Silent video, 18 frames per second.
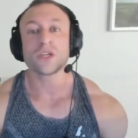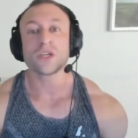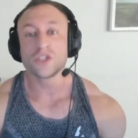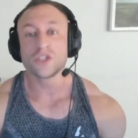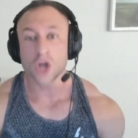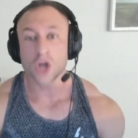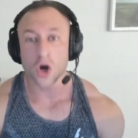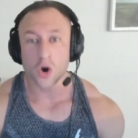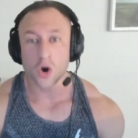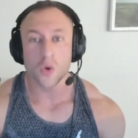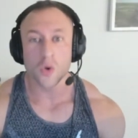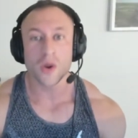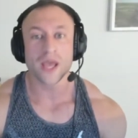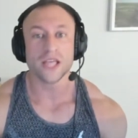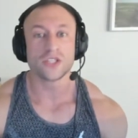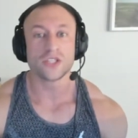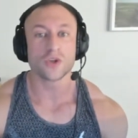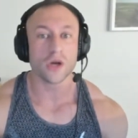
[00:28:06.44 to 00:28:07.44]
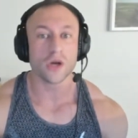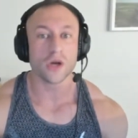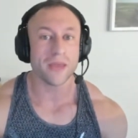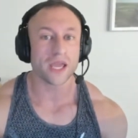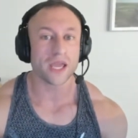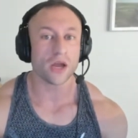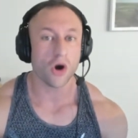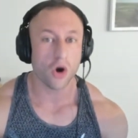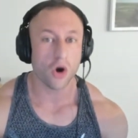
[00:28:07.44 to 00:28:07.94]
So it's going to
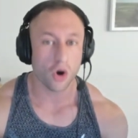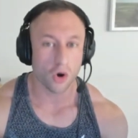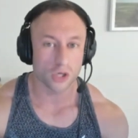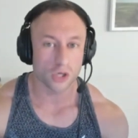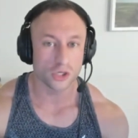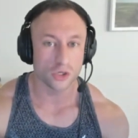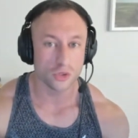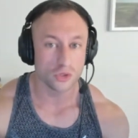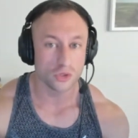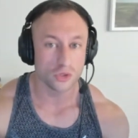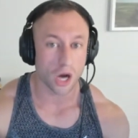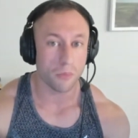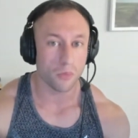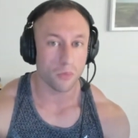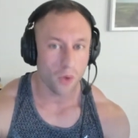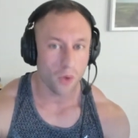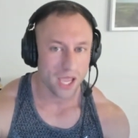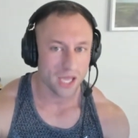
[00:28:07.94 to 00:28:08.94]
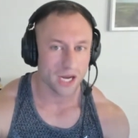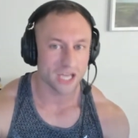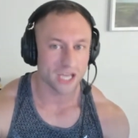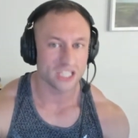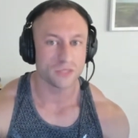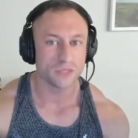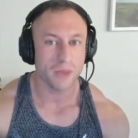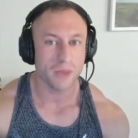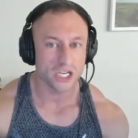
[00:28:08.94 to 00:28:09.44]
make it hard to drop weight,
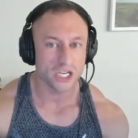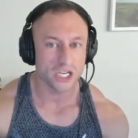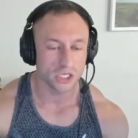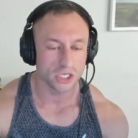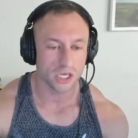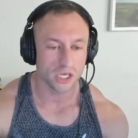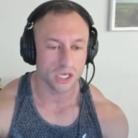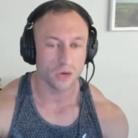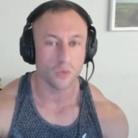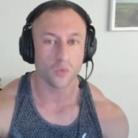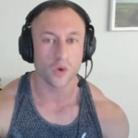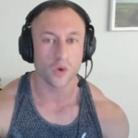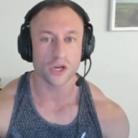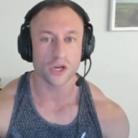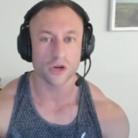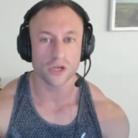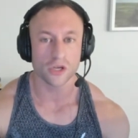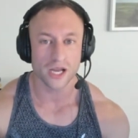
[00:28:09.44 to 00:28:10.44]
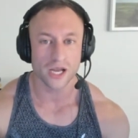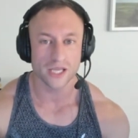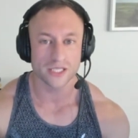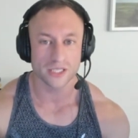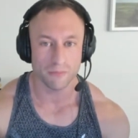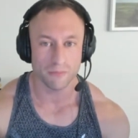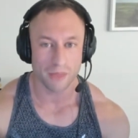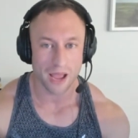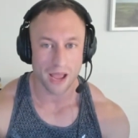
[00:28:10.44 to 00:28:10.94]
especially when your gut
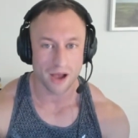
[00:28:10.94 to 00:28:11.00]
is in